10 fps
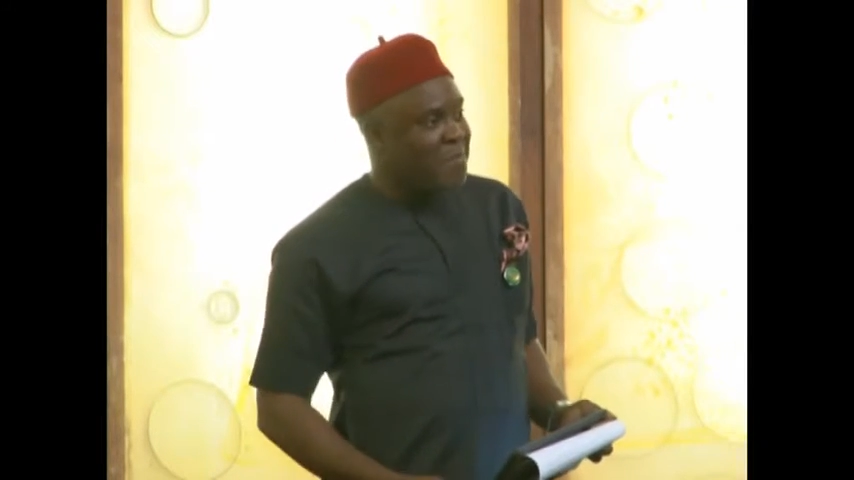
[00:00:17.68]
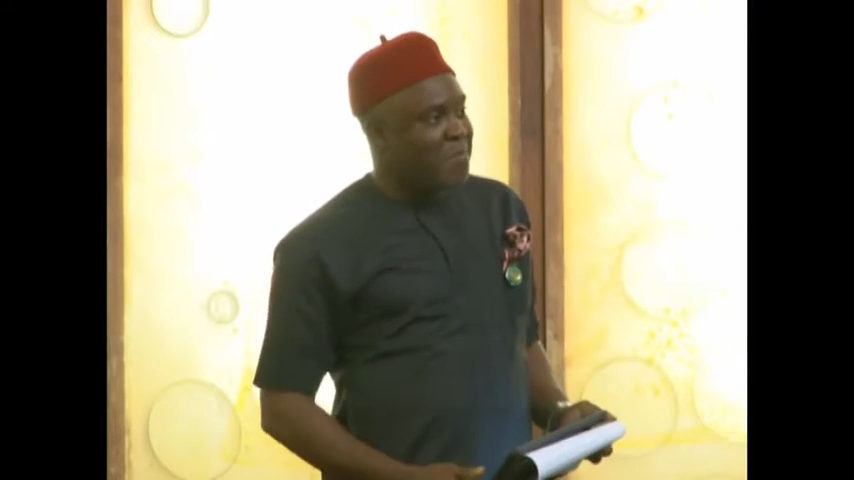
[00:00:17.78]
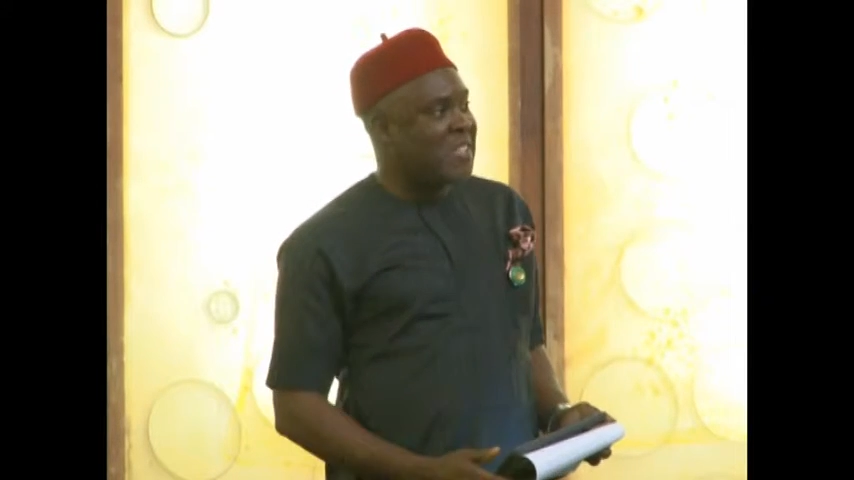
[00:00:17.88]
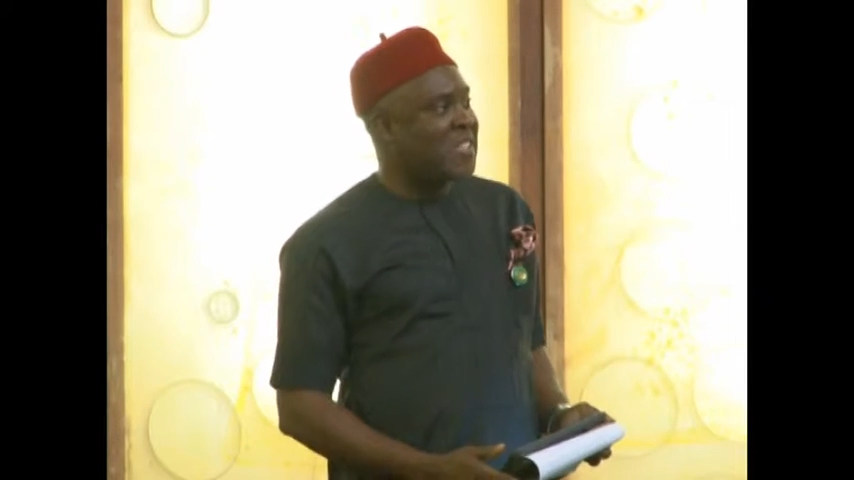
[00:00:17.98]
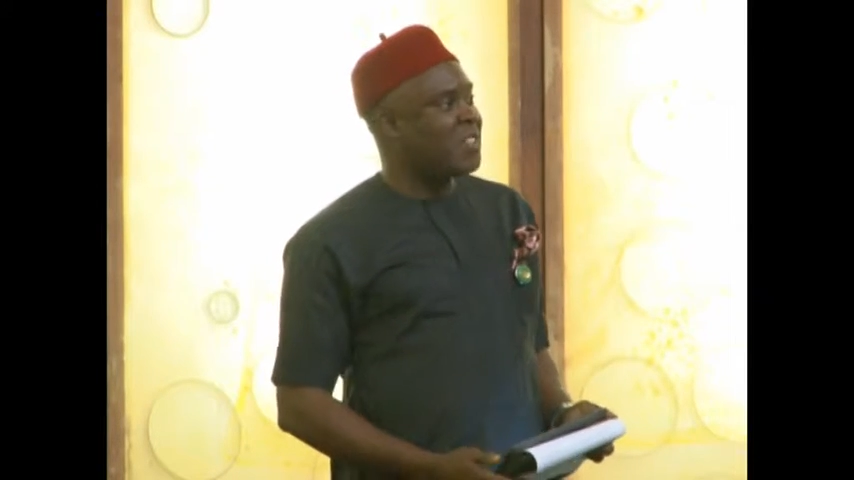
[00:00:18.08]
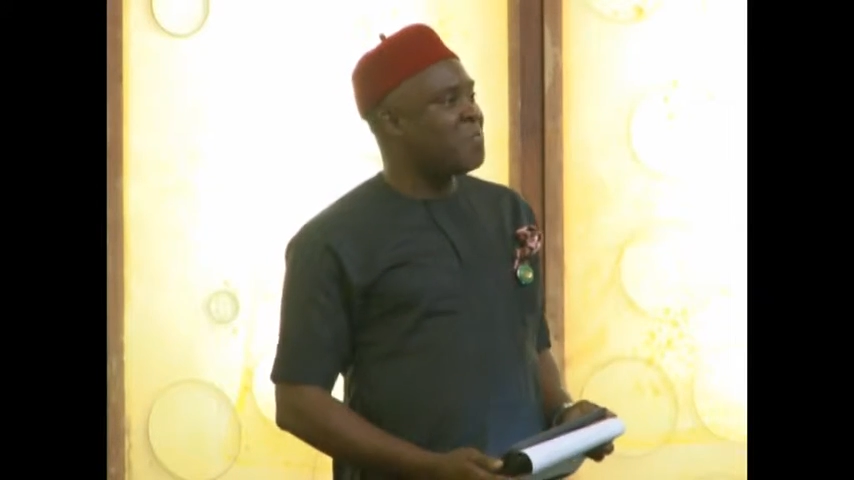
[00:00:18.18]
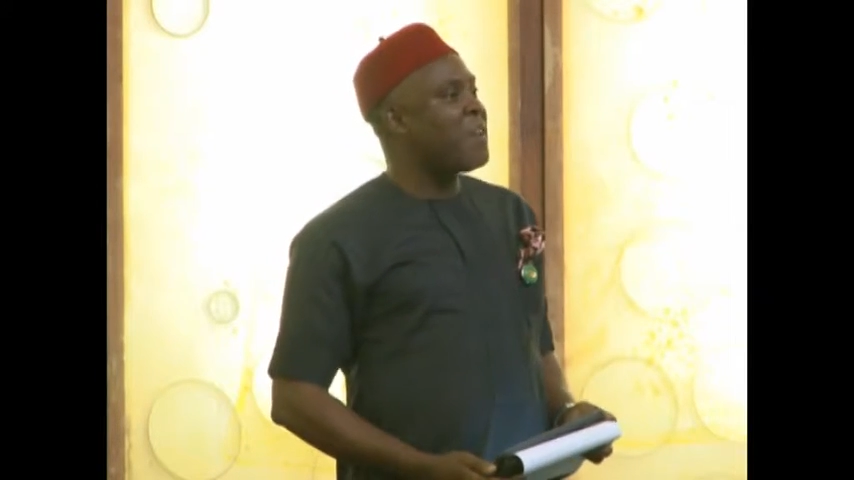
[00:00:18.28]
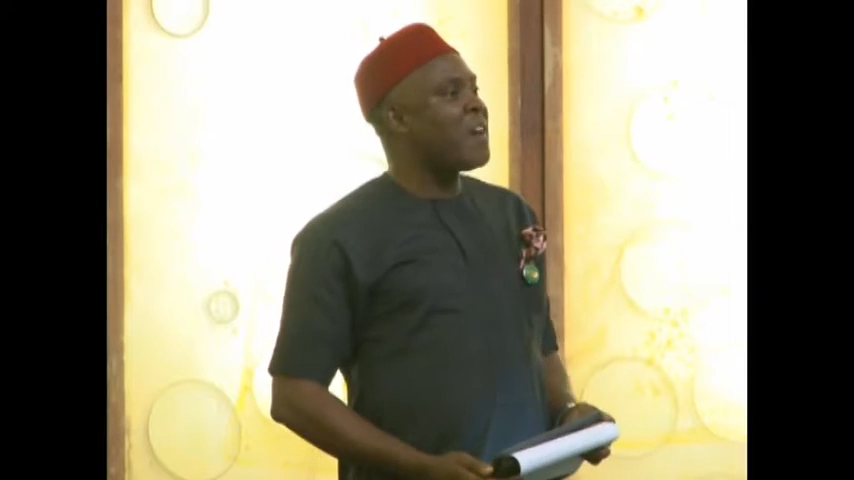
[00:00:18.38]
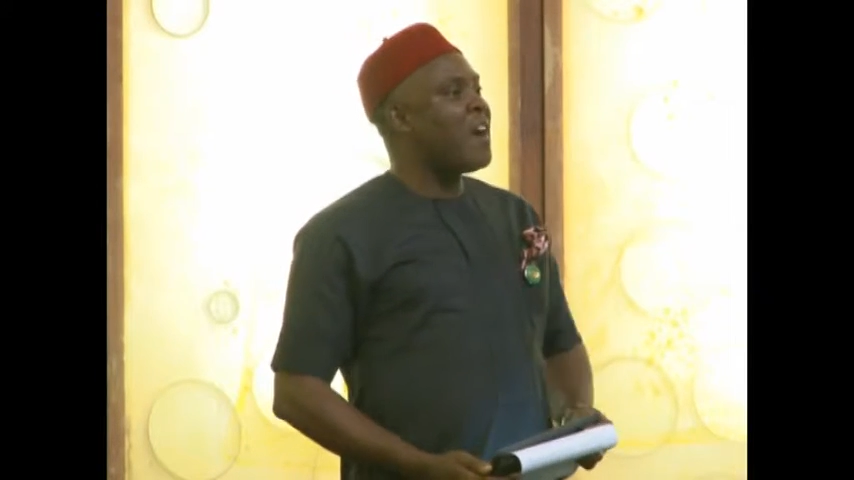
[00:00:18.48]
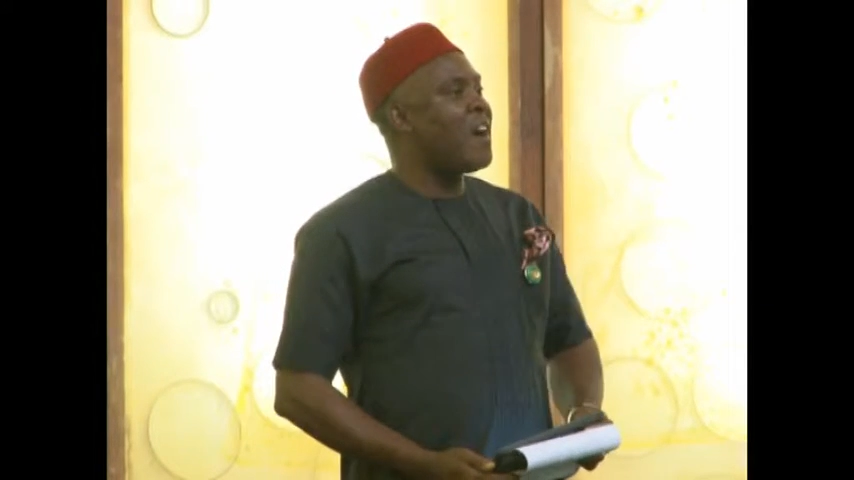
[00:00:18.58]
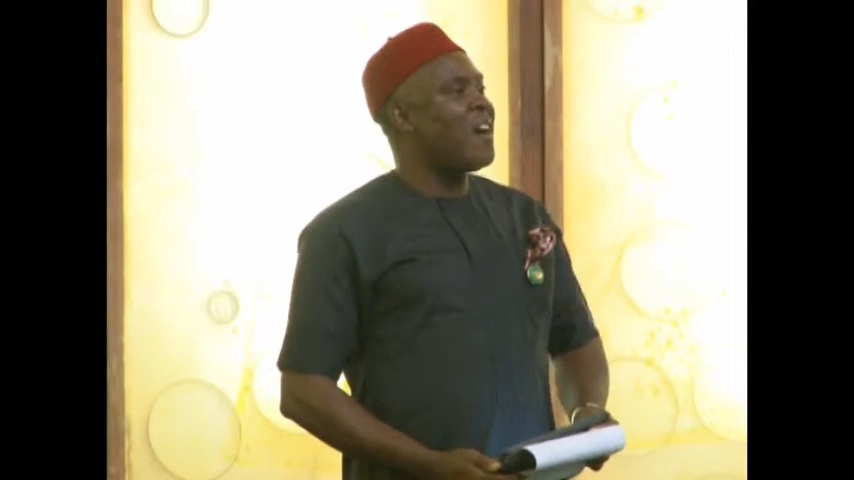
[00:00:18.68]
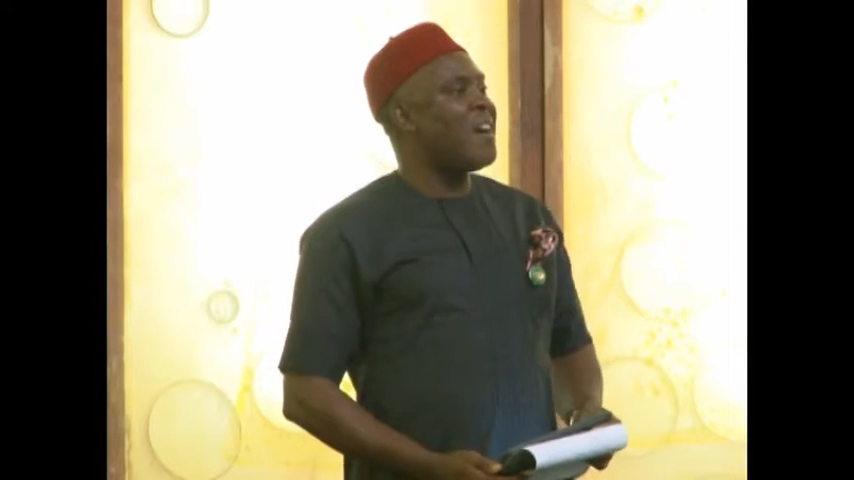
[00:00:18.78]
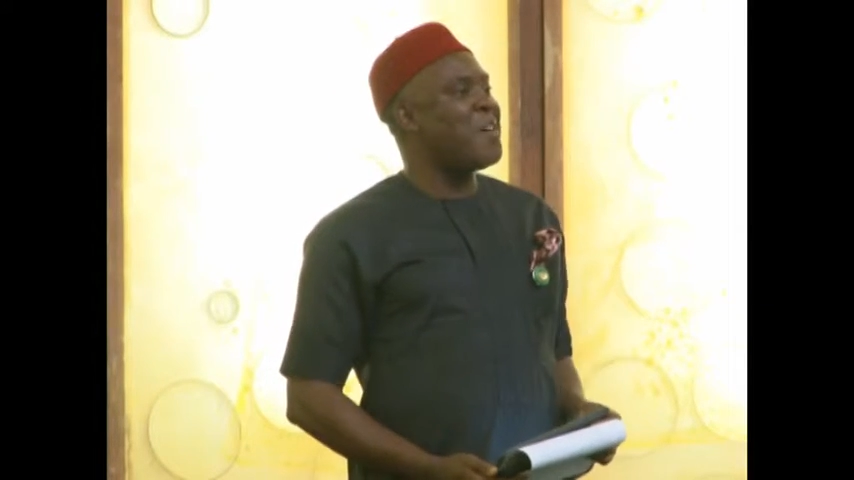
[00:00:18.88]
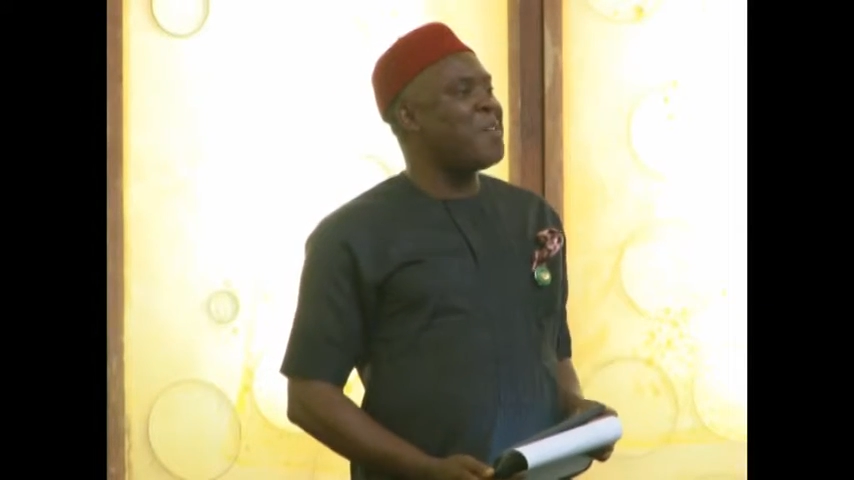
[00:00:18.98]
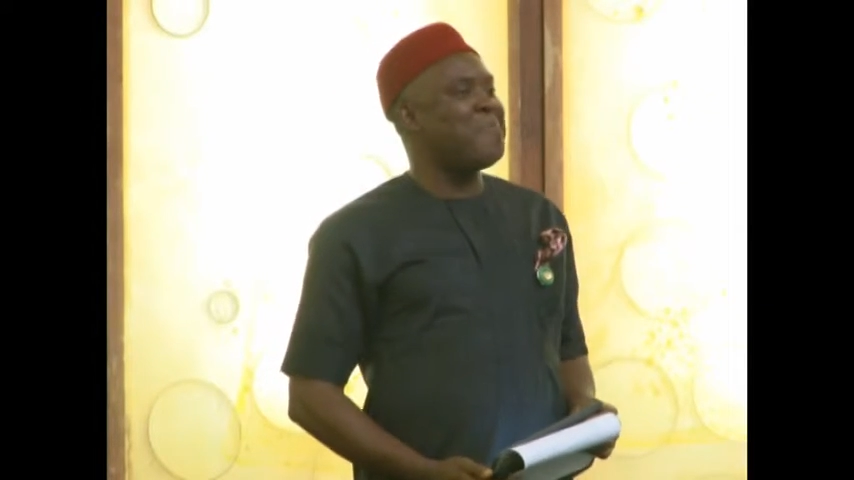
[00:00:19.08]
Mr.
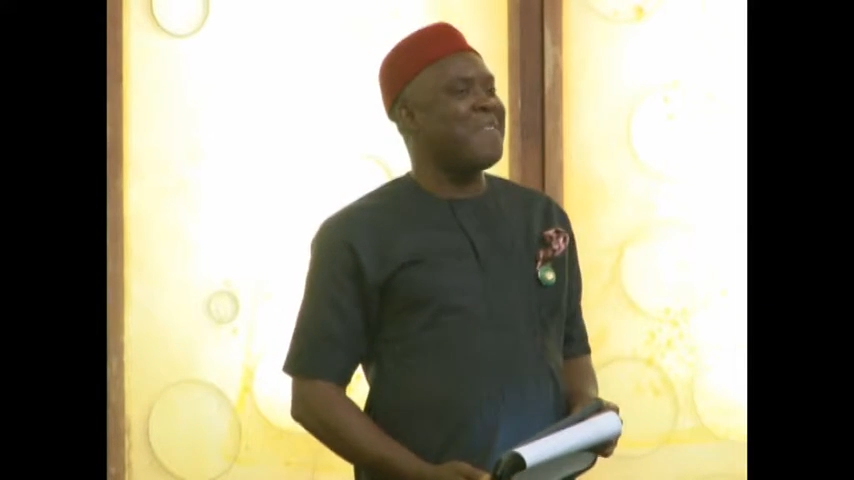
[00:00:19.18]
Speaker,